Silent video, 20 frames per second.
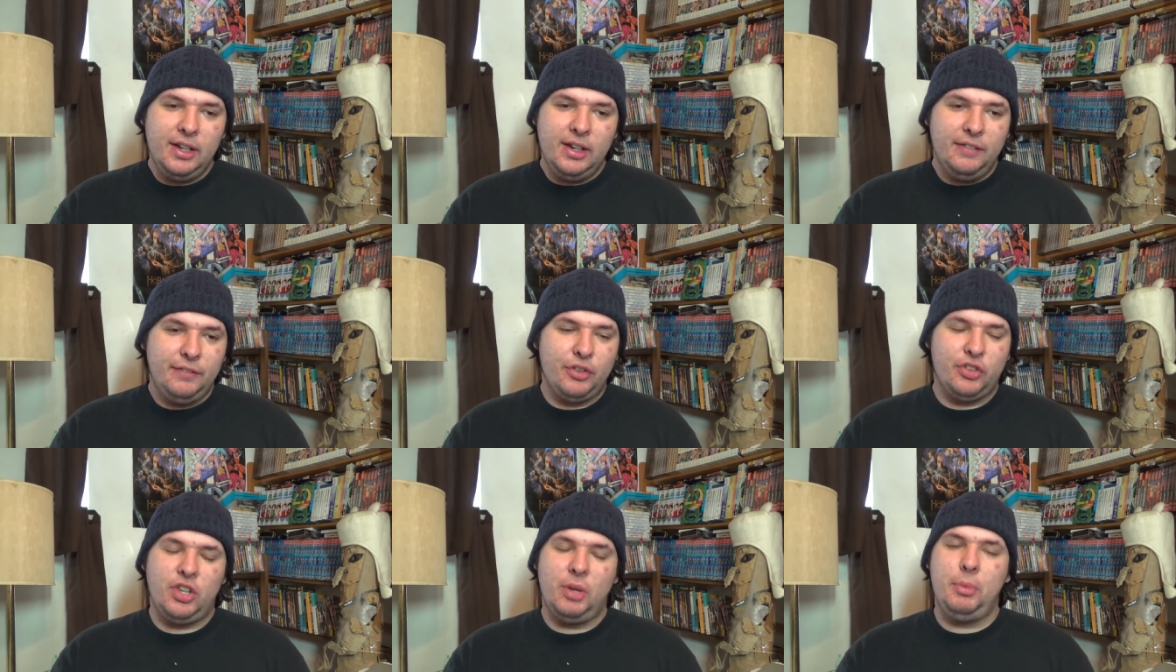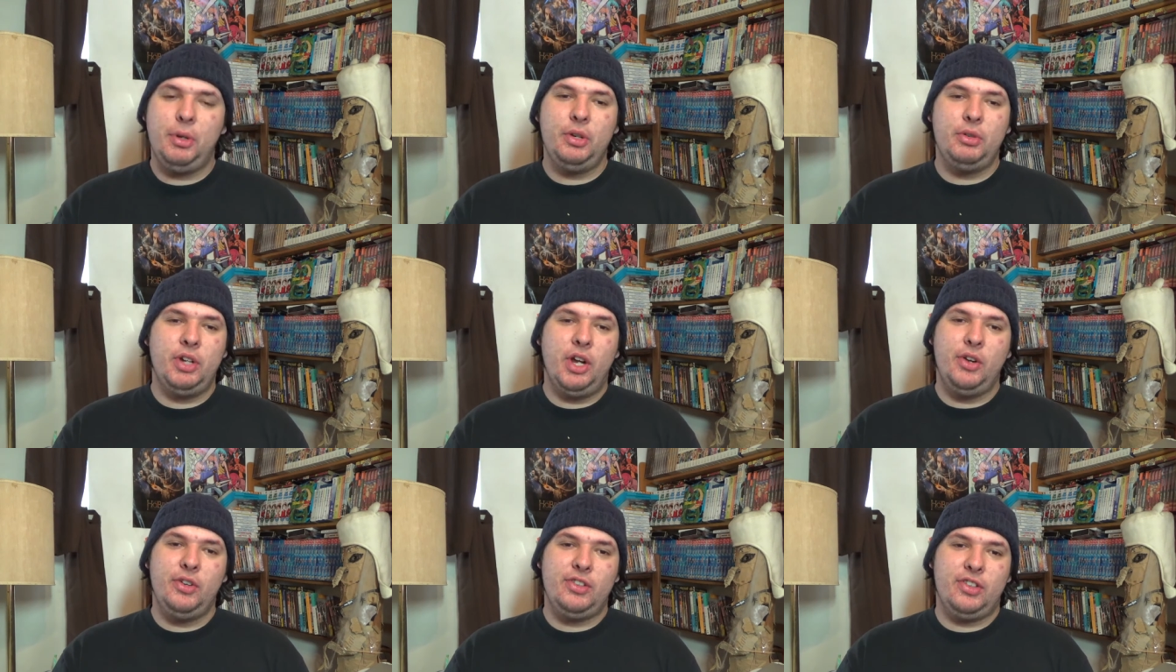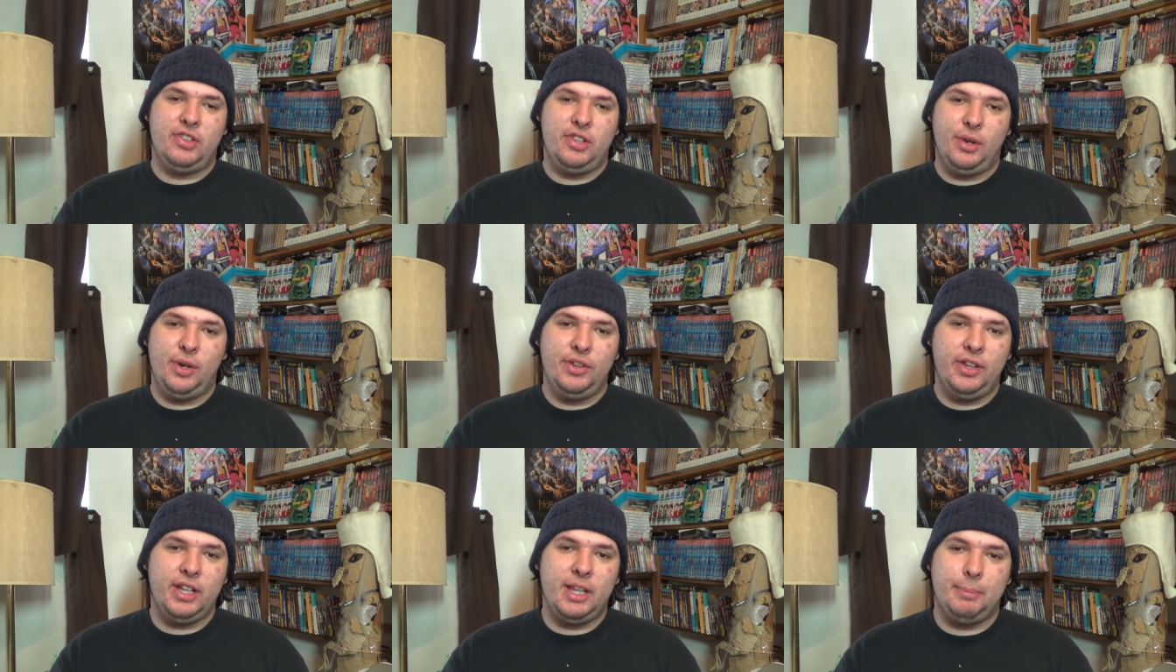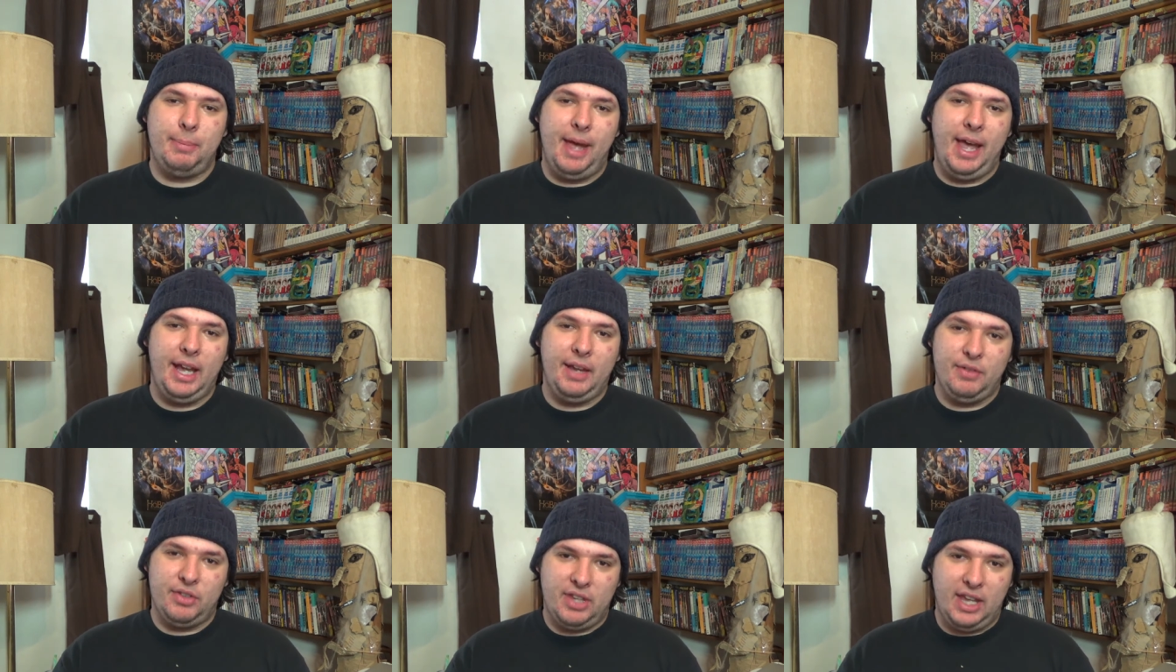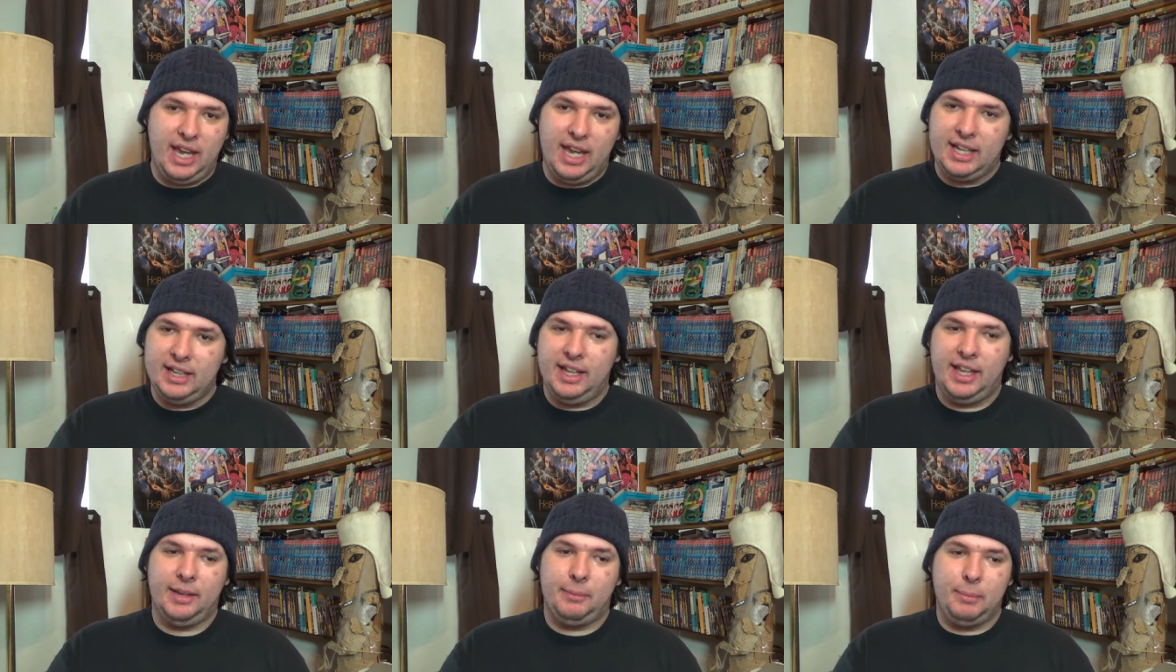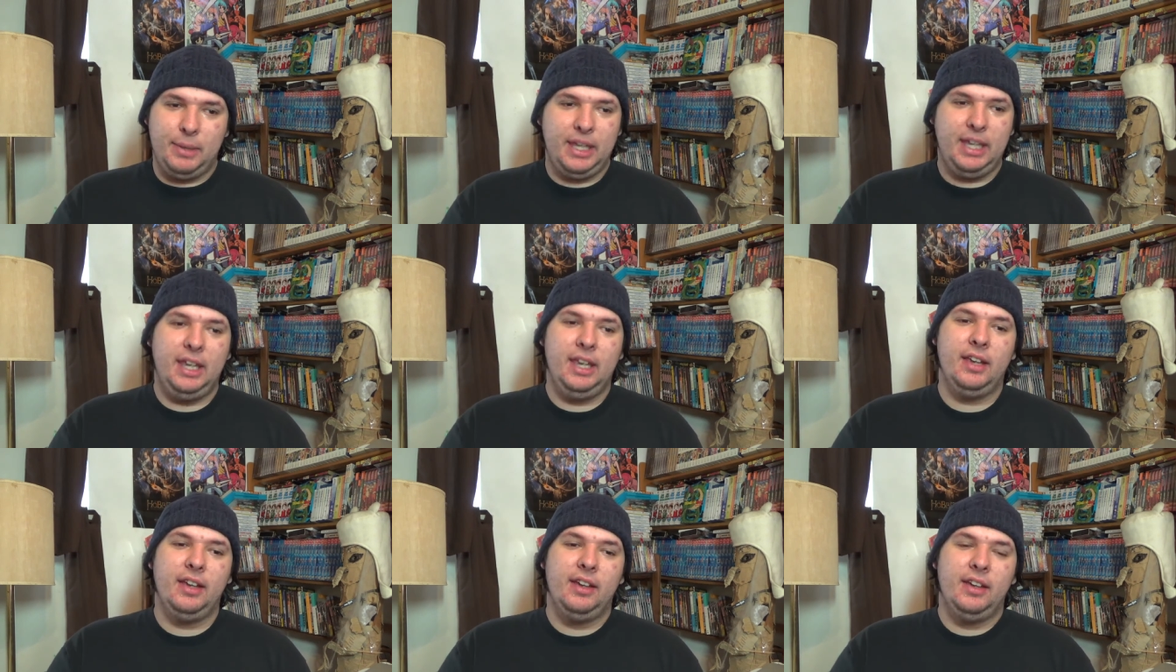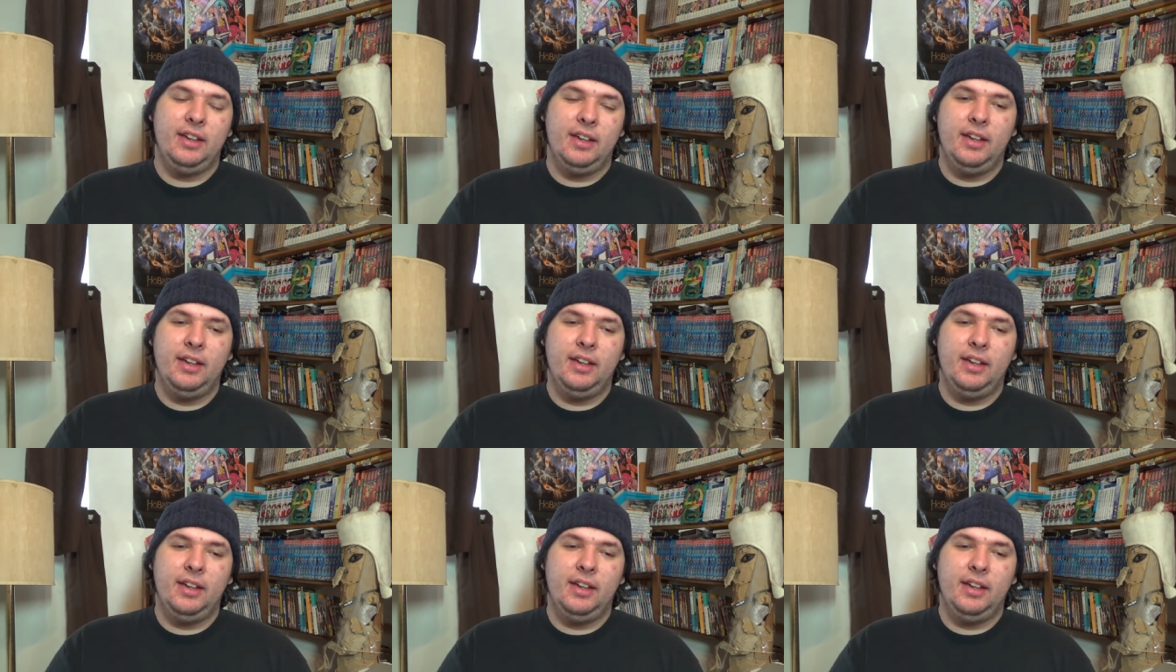For someone who knows the series like the back of his hand, like me,